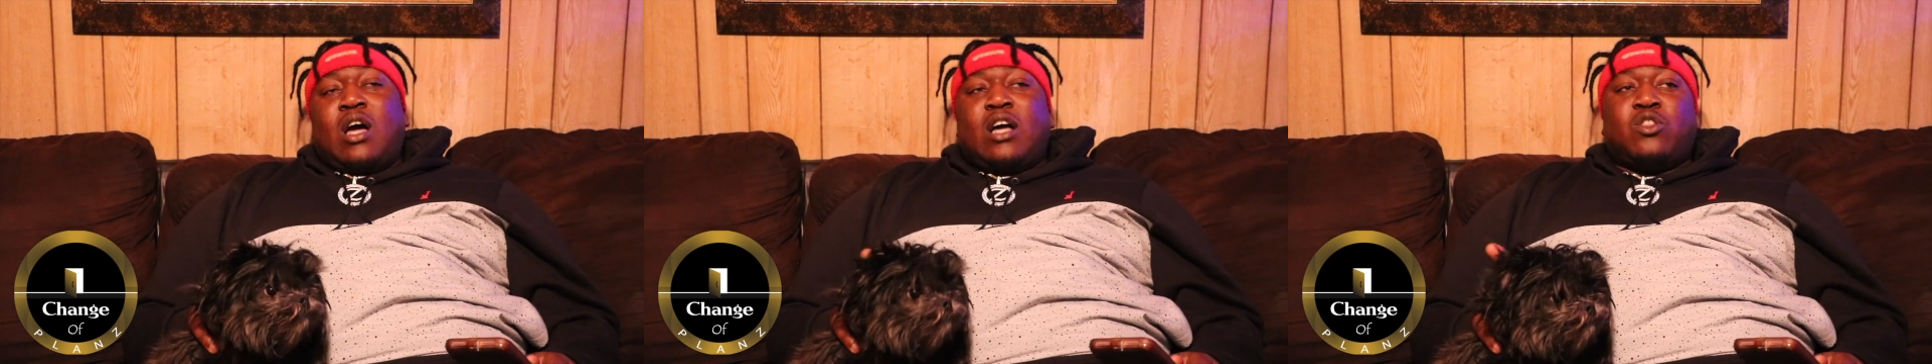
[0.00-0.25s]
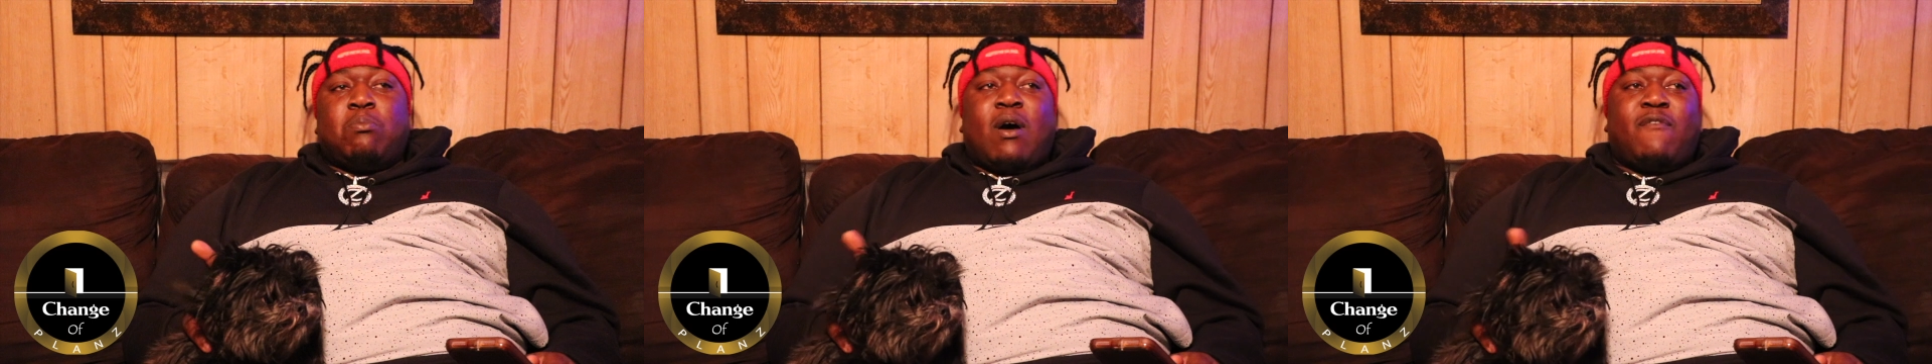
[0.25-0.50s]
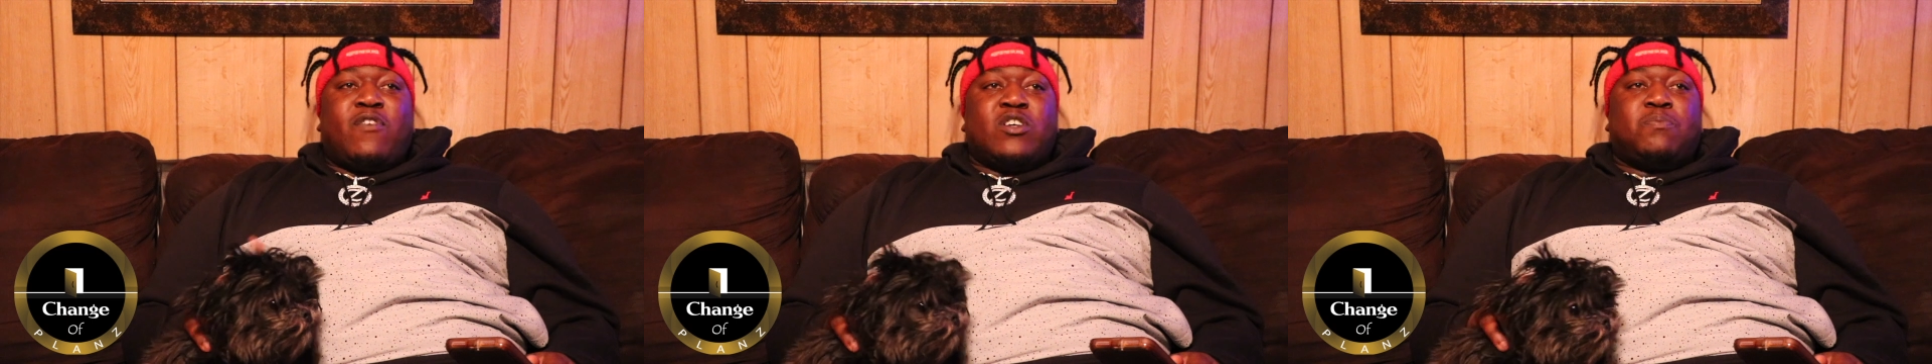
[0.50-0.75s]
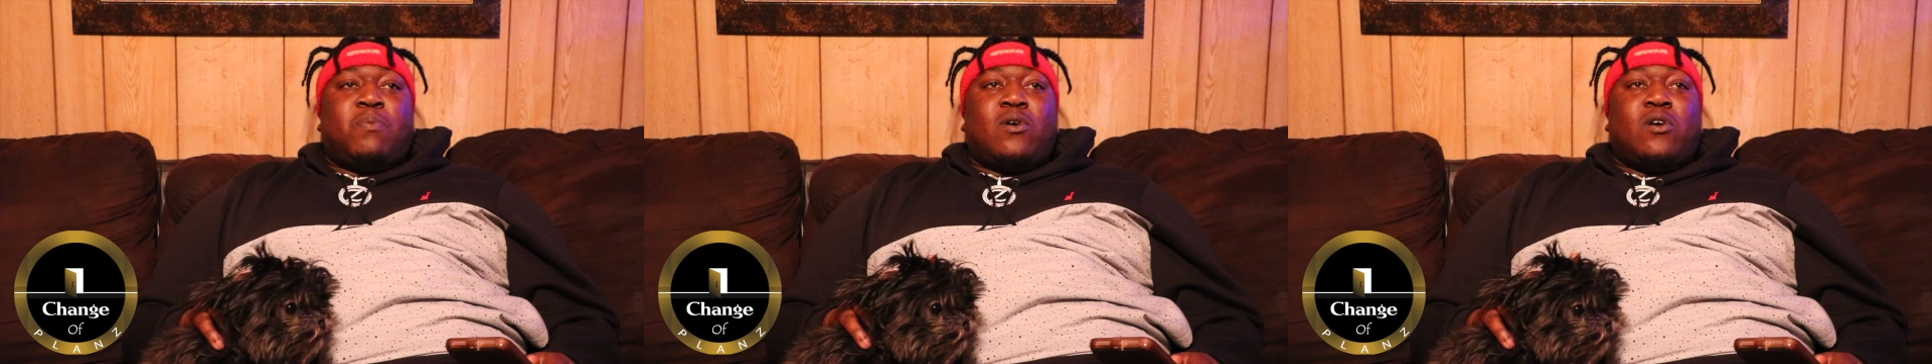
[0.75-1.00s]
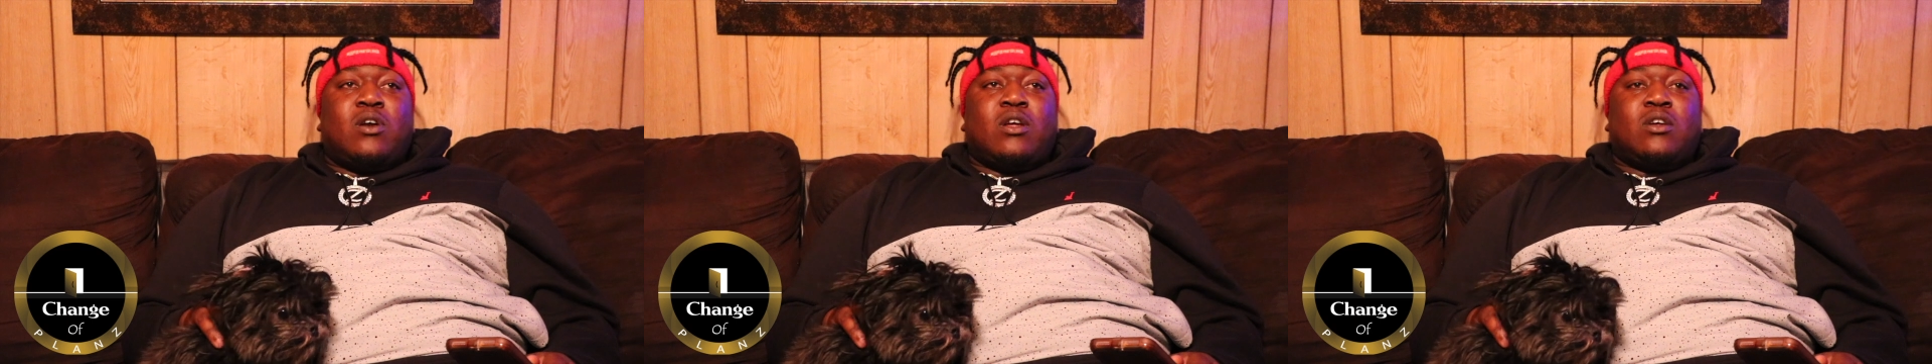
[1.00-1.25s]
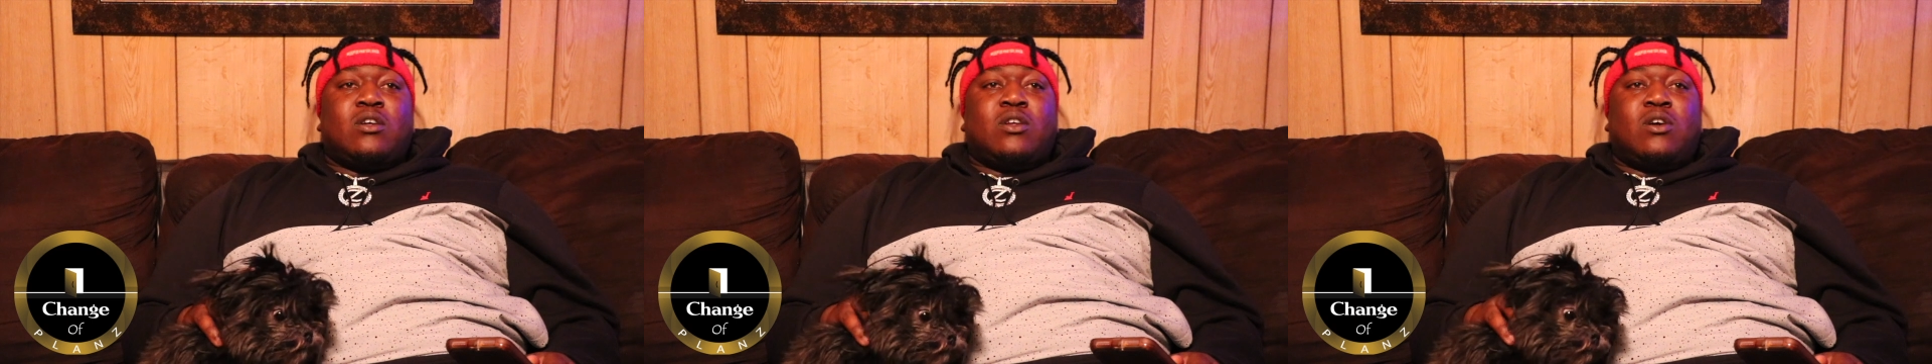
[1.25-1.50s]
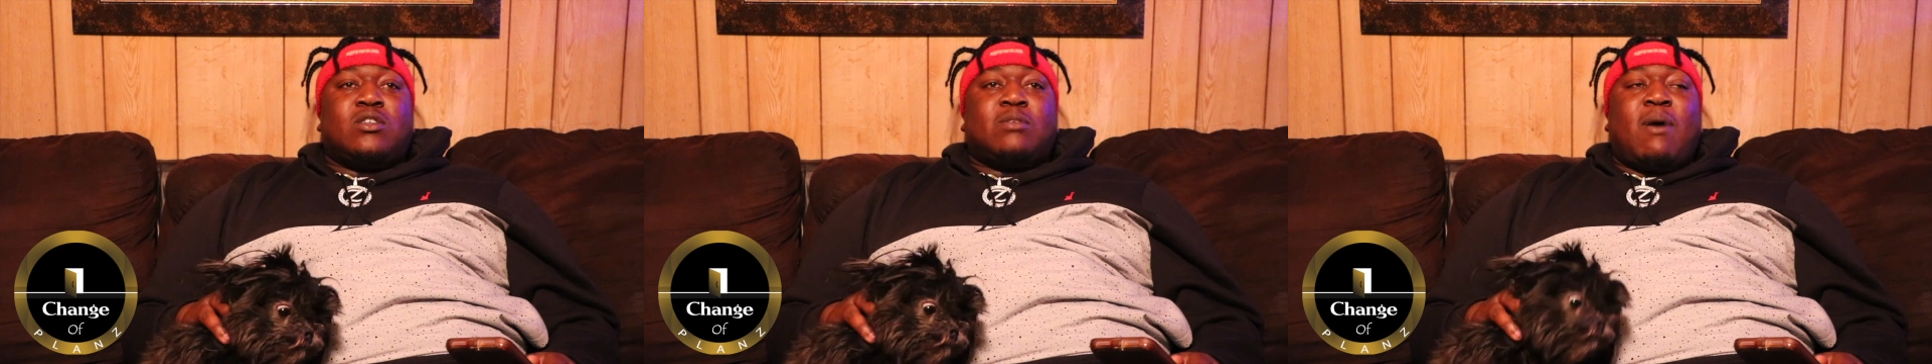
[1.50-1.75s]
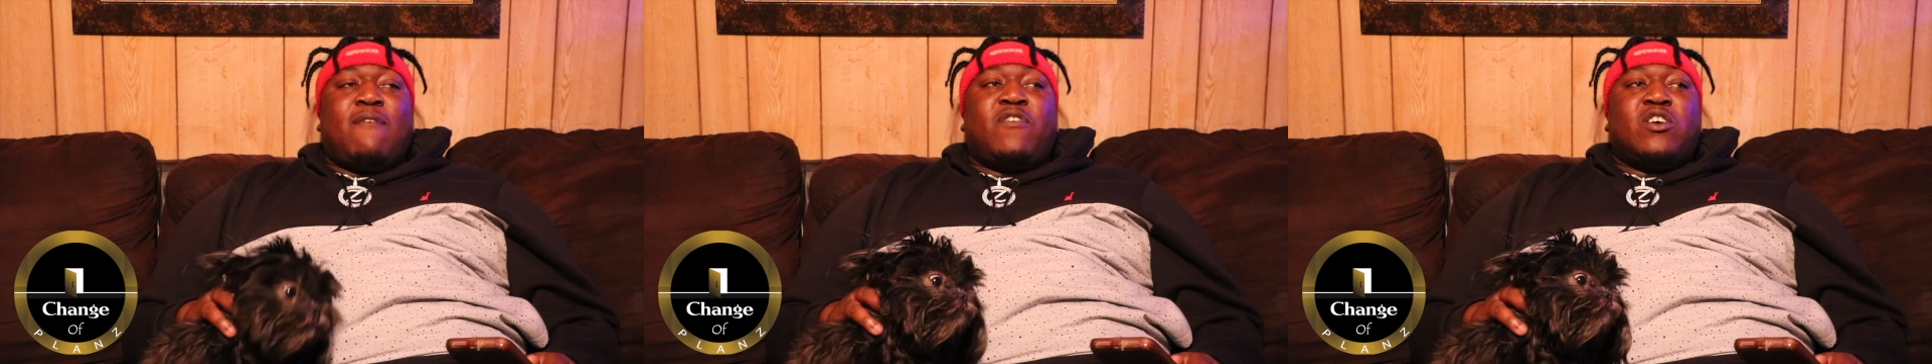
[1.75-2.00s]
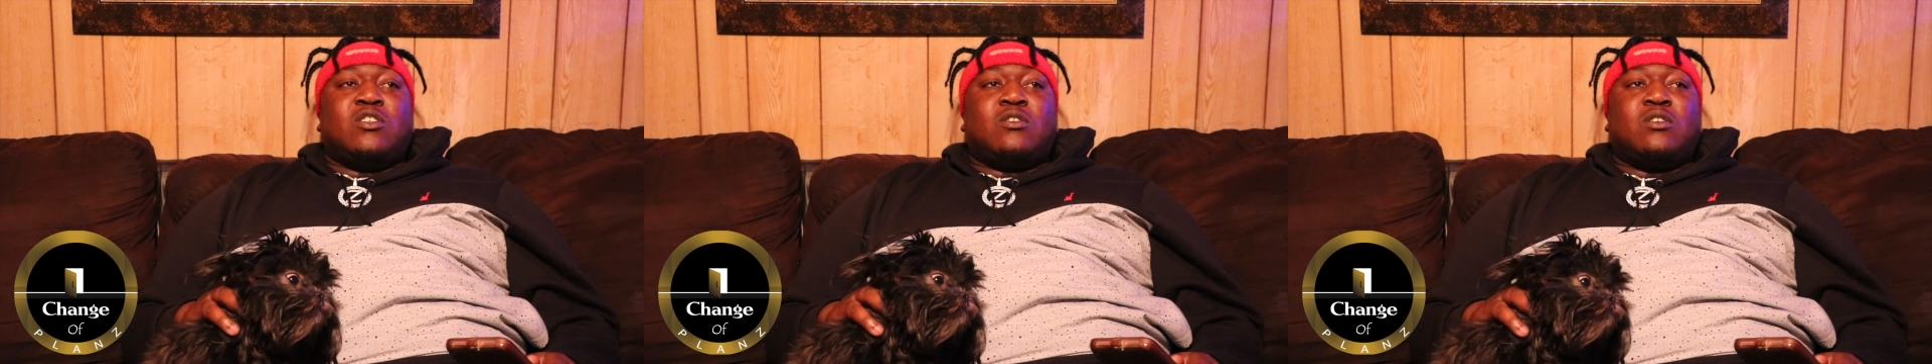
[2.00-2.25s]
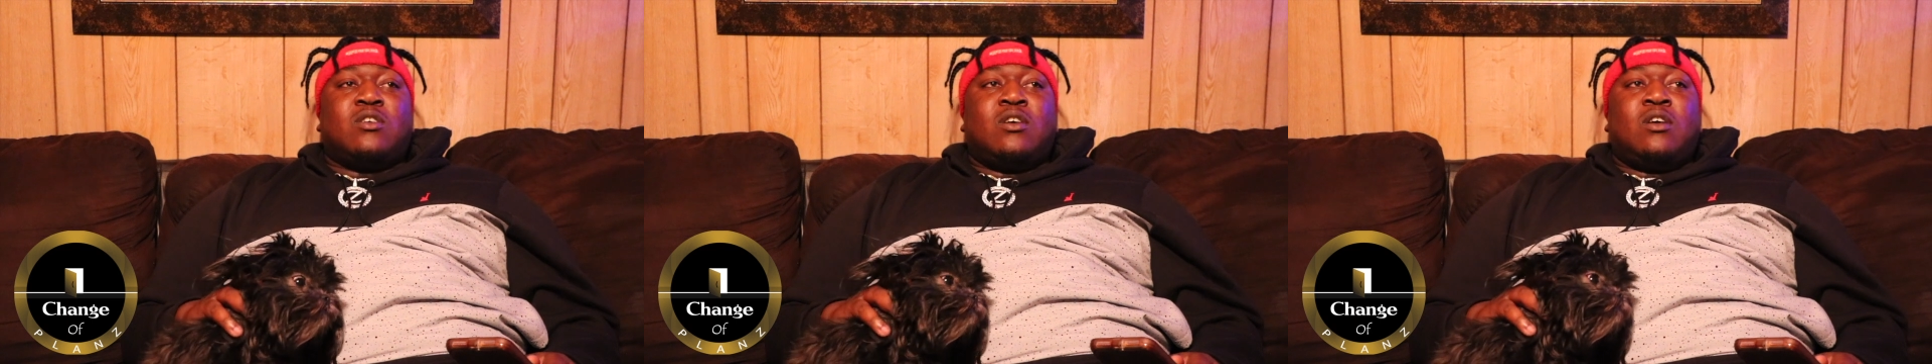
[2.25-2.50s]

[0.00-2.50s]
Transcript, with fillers: I threw my first party, you know, so my first,